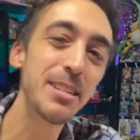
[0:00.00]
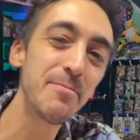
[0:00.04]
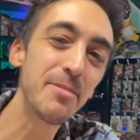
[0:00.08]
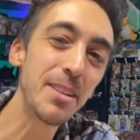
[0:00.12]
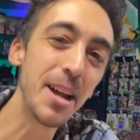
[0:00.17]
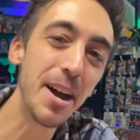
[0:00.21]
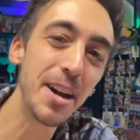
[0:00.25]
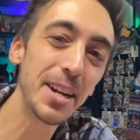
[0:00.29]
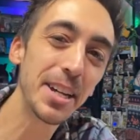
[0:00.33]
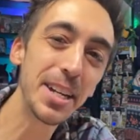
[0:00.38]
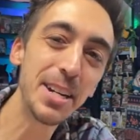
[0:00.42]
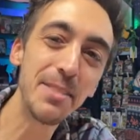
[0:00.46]

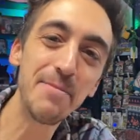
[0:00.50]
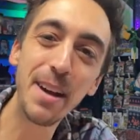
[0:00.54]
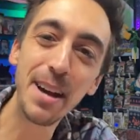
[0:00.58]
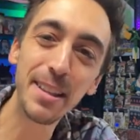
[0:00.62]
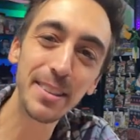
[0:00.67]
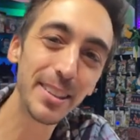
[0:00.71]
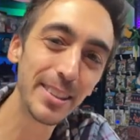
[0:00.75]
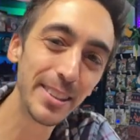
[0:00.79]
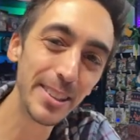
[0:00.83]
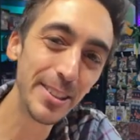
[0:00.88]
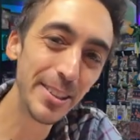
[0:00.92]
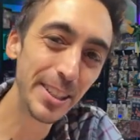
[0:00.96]
talking about
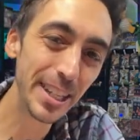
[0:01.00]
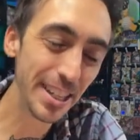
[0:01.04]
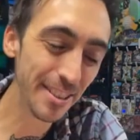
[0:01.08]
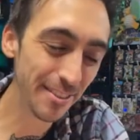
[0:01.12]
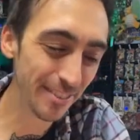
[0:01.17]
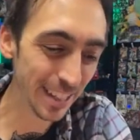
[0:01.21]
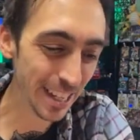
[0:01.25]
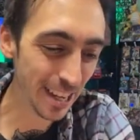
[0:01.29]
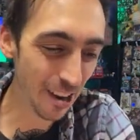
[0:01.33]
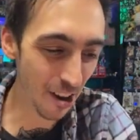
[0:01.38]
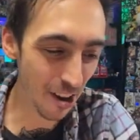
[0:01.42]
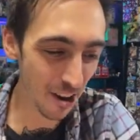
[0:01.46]
the Lugia
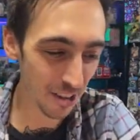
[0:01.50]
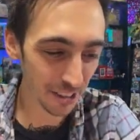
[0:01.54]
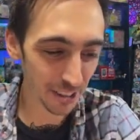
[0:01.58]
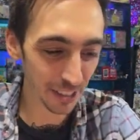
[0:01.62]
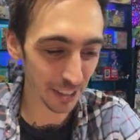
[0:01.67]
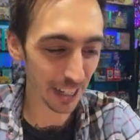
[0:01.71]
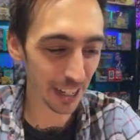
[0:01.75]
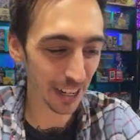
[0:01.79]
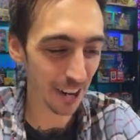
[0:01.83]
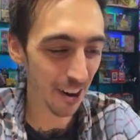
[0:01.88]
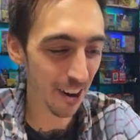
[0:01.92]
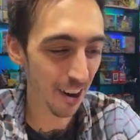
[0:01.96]
V
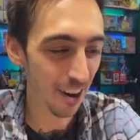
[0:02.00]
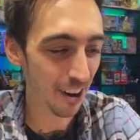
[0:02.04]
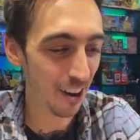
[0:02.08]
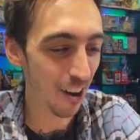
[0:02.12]
alternate art.